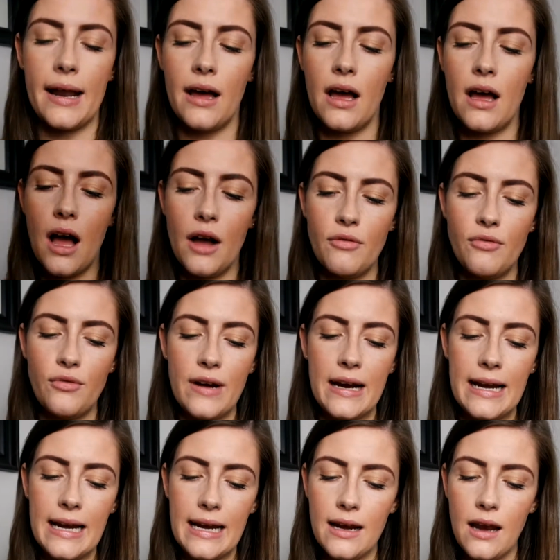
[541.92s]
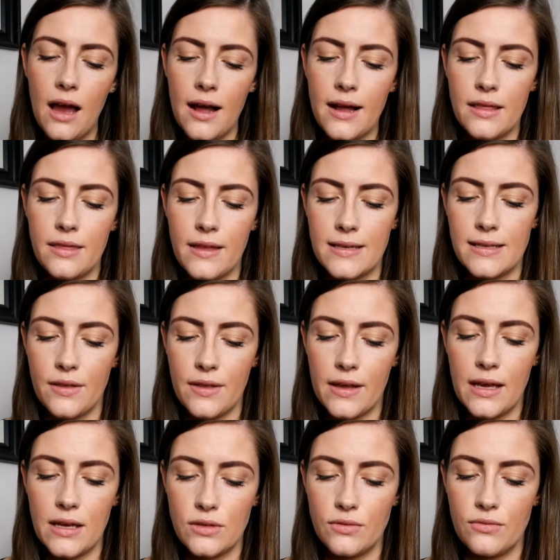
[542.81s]
And I really like this. I
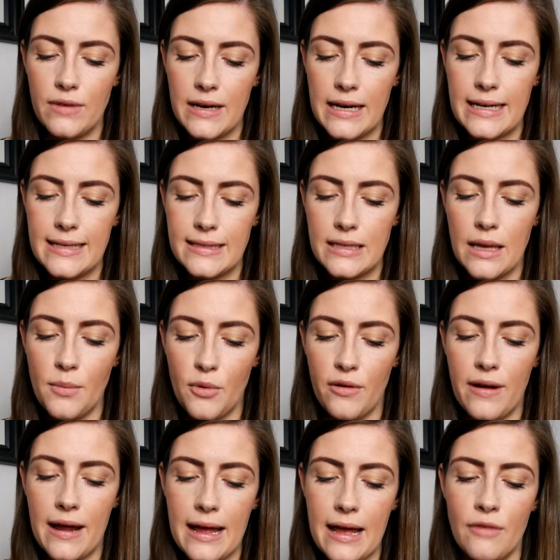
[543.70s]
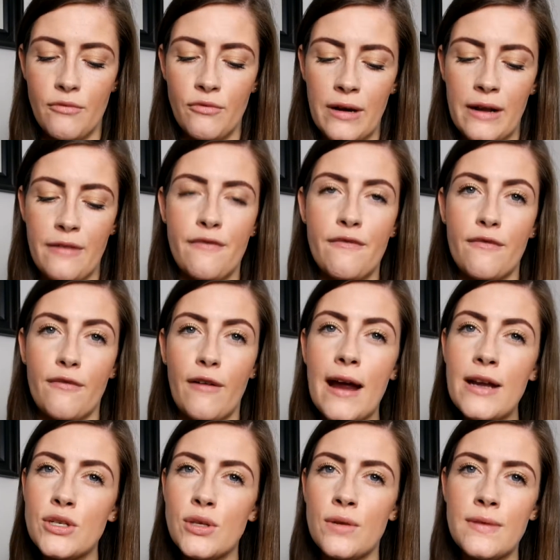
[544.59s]
think it's really summery and really
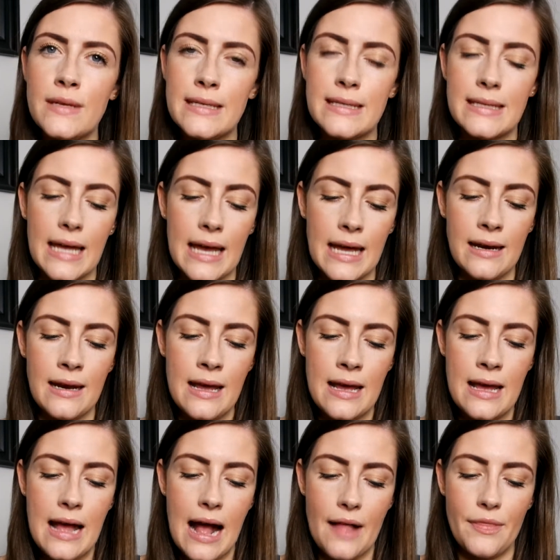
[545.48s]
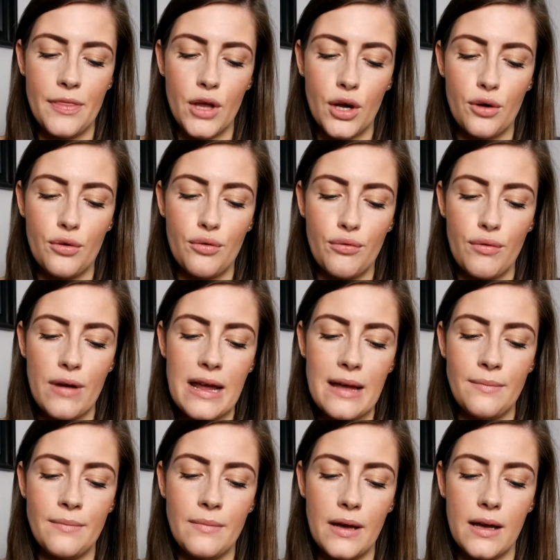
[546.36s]
fresh on the skin, and the
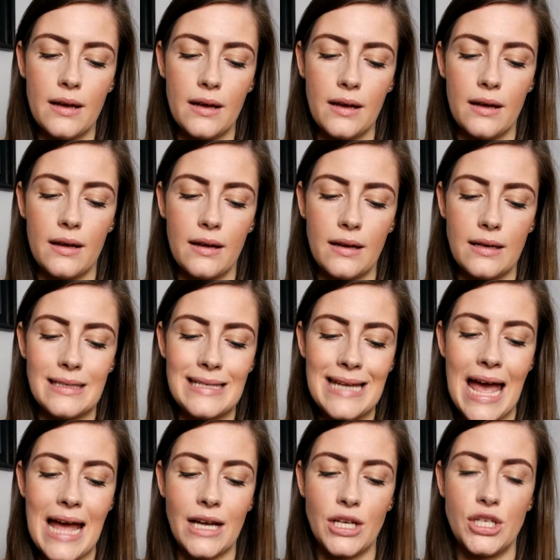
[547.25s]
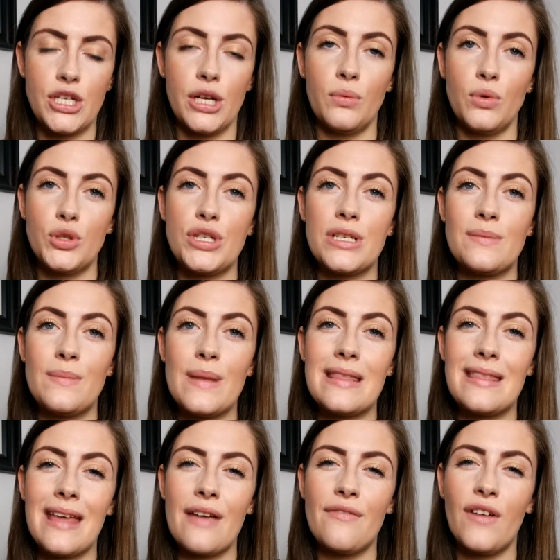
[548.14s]
cream texture will just
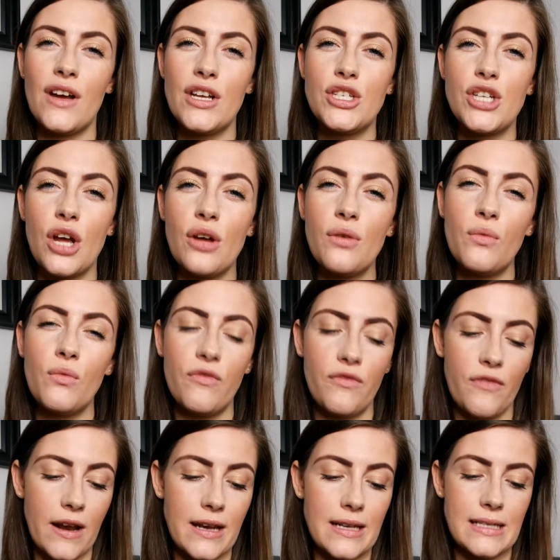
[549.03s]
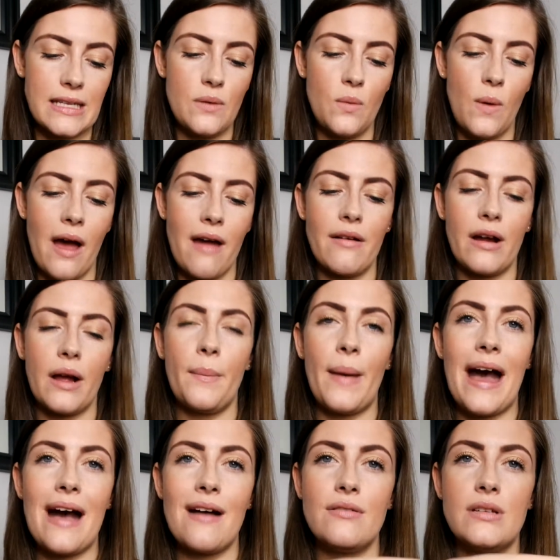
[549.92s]
mean that if I don't fancy wearing a
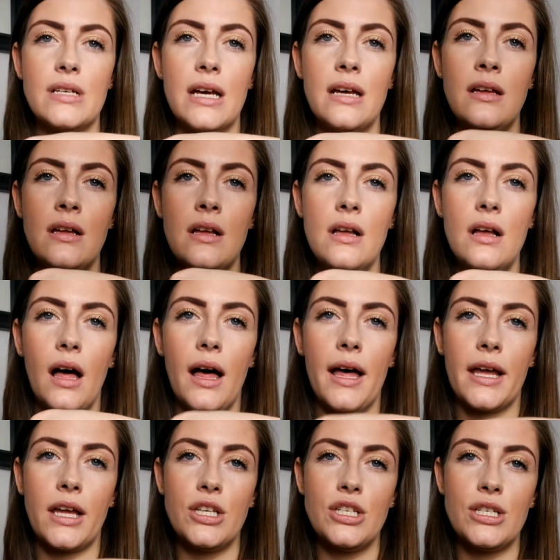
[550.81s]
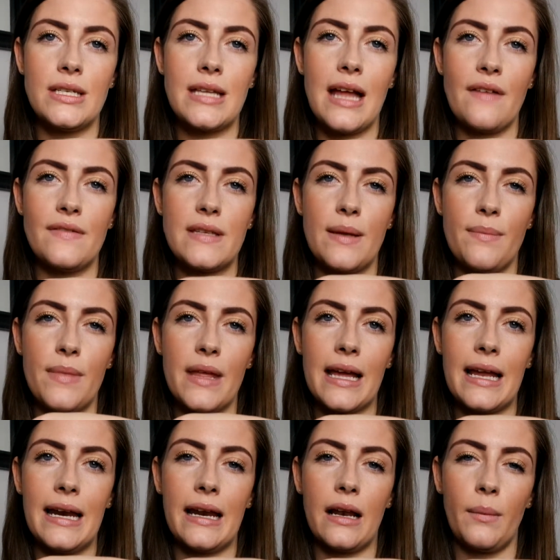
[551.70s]
powder, I can just have
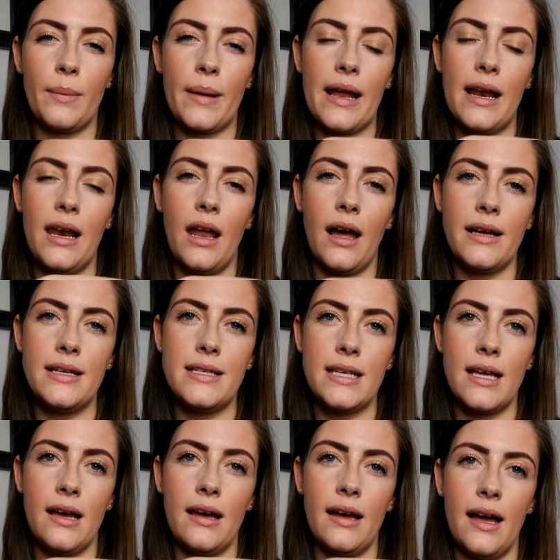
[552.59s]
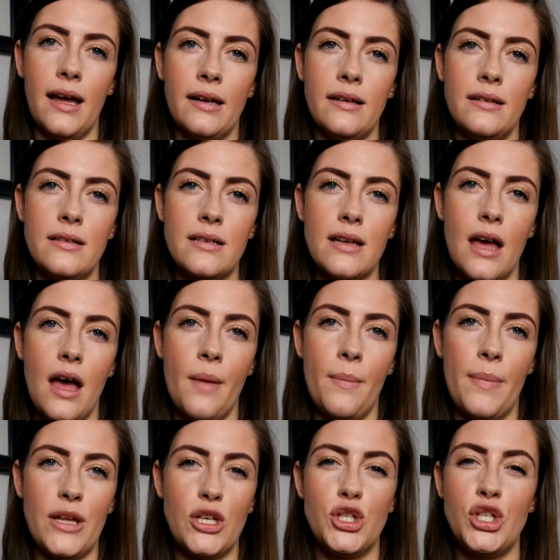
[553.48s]
something a little bit lighter and a
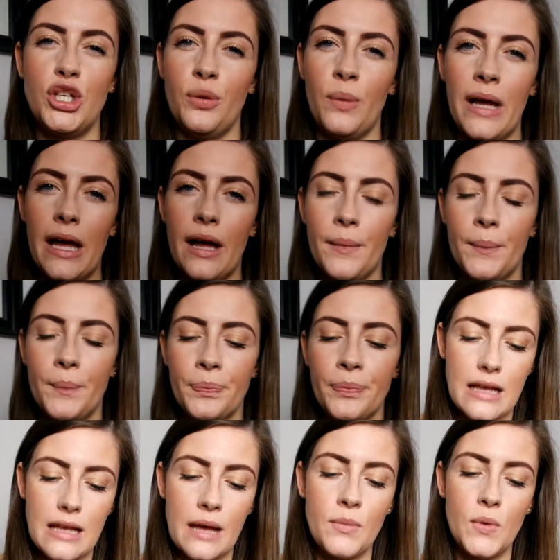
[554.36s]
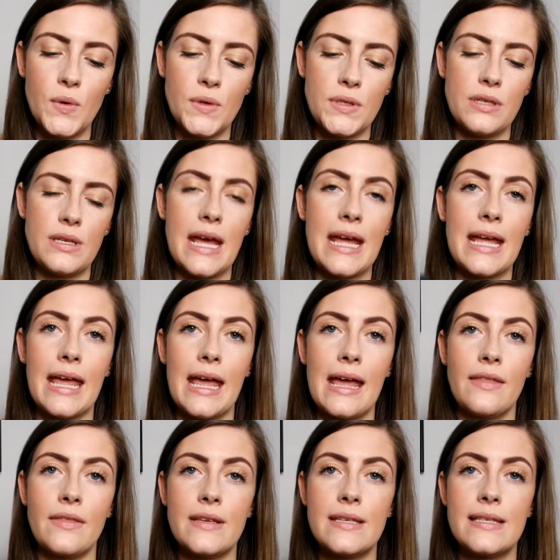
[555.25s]
bit dewier. I'm also
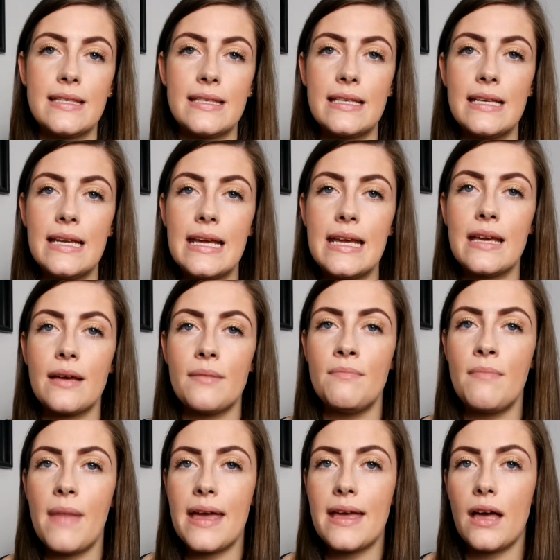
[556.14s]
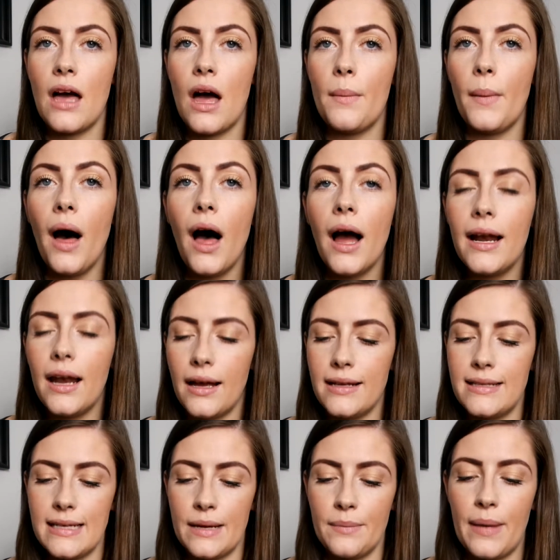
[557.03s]
taking the Sleek Makeup
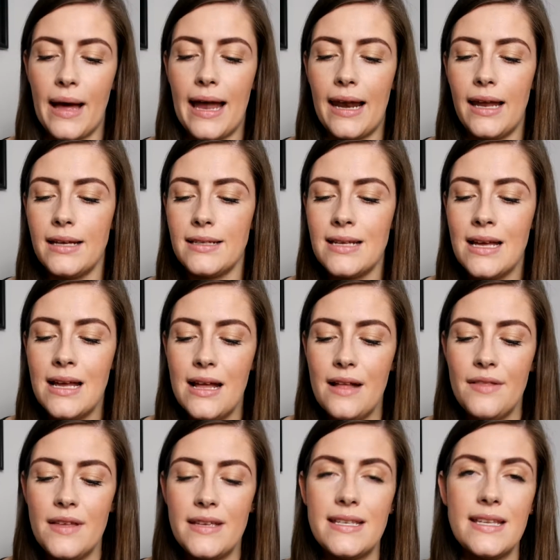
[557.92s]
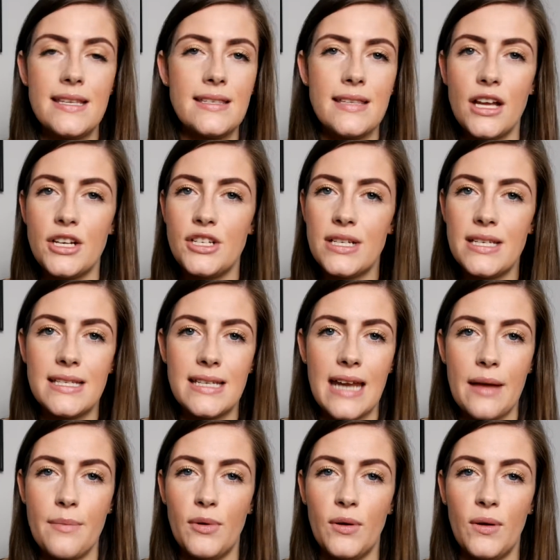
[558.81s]
Highlighting Palette. This is such a
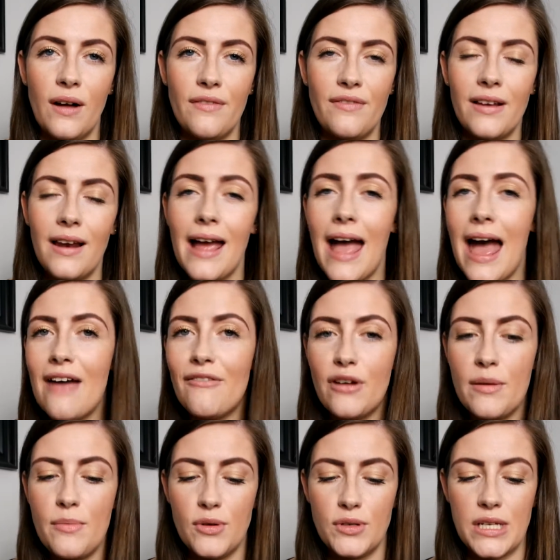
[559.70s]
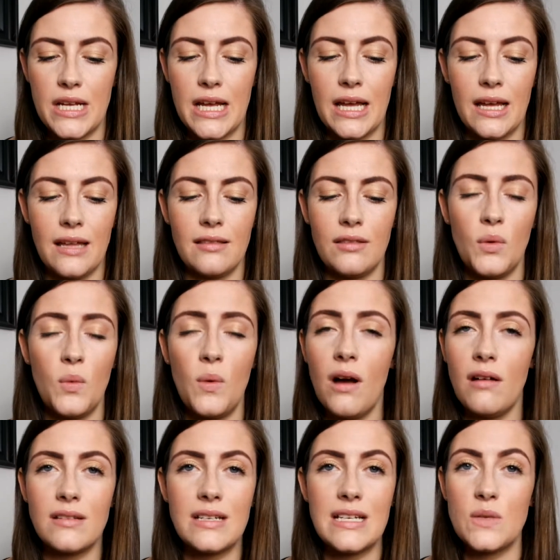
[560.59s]
staple. I feel like everybody, The
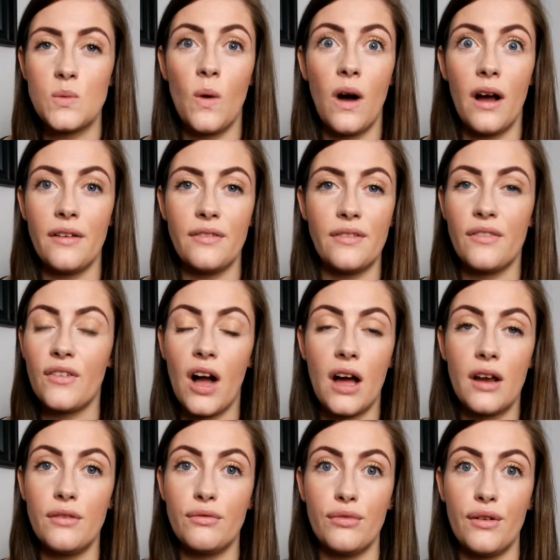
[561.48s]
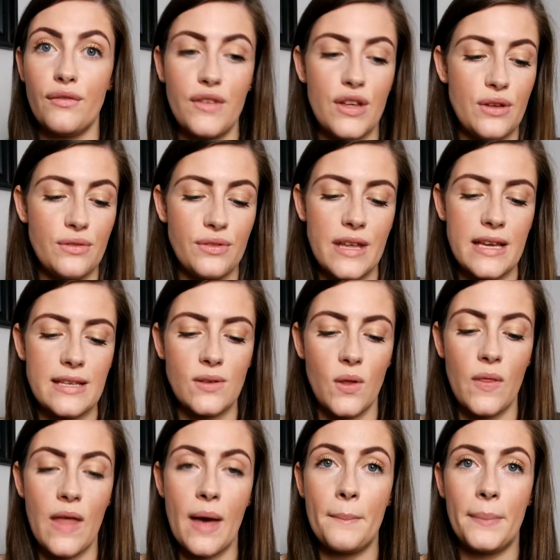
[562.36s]
World and His Wife, have kind of reviewed this
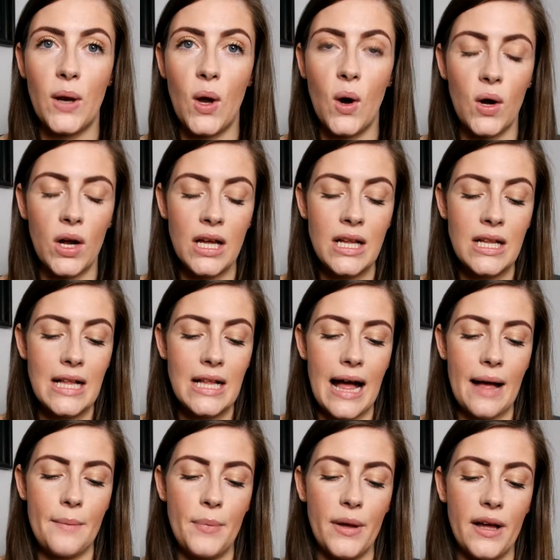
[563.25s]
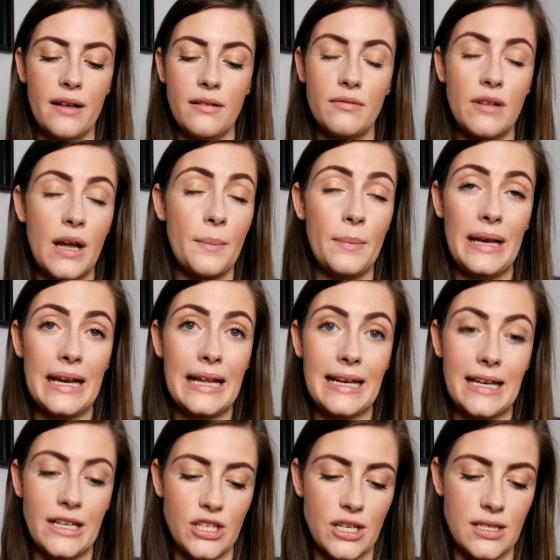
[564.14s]
on their blog, but
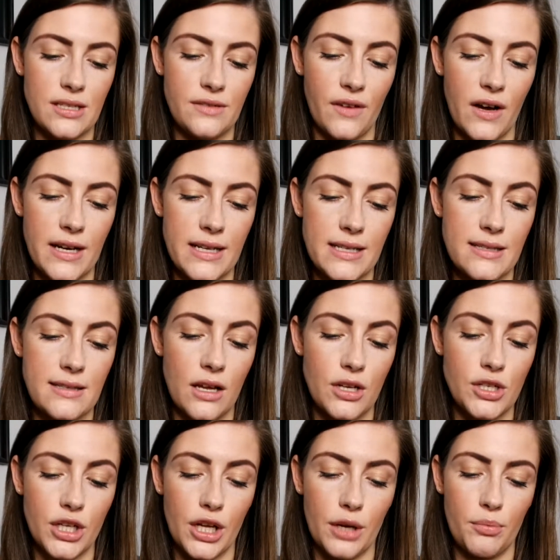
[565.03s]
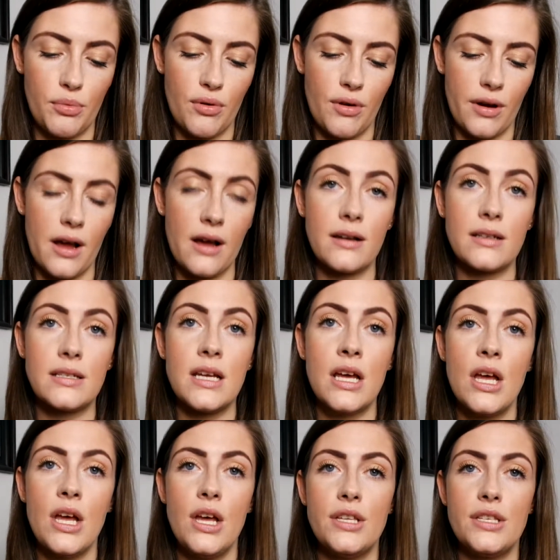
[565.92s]
completely justified. It's such a good product.
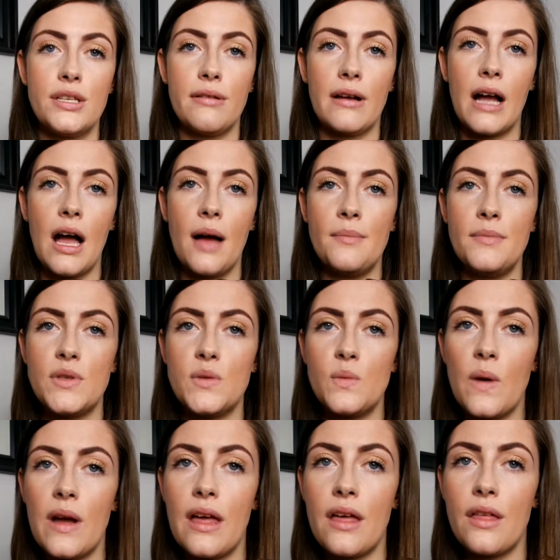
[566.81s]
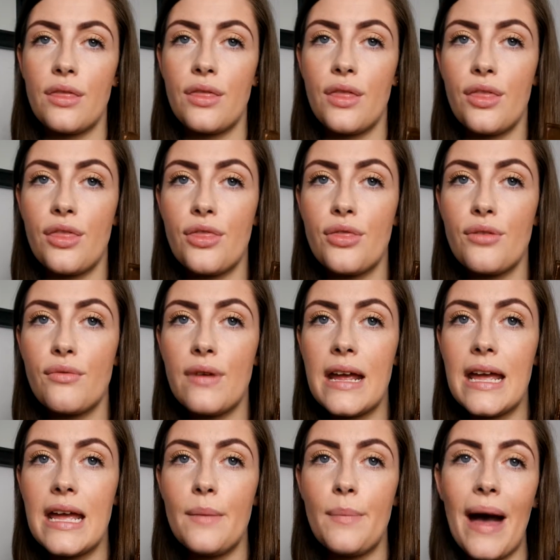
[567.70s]
So it comes with
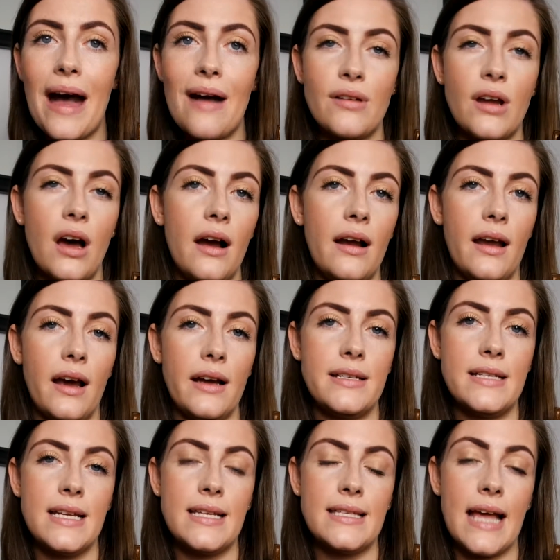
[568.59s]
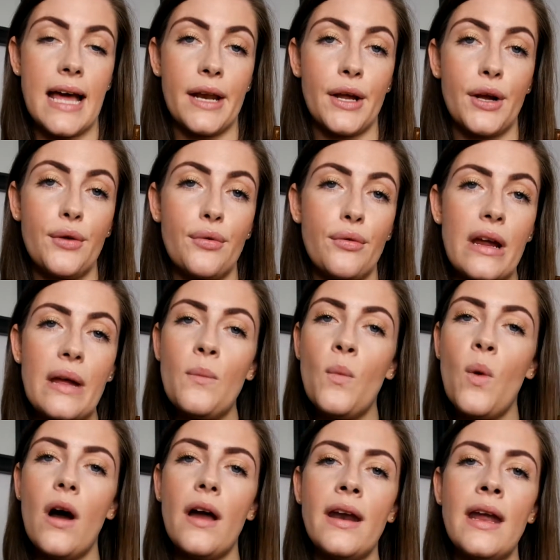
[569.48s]
3 powder highlighters and a cream
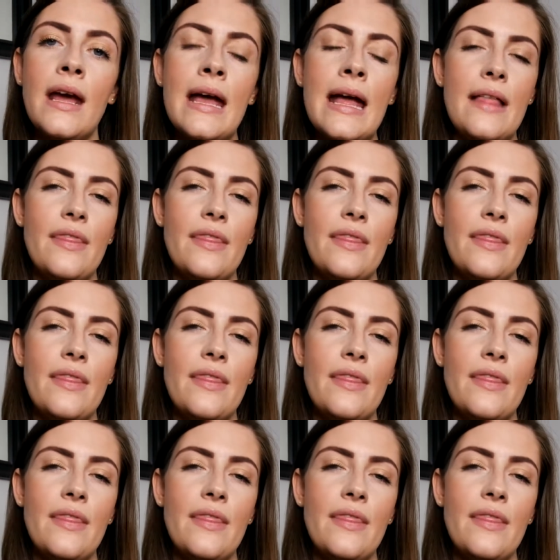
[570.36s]
one.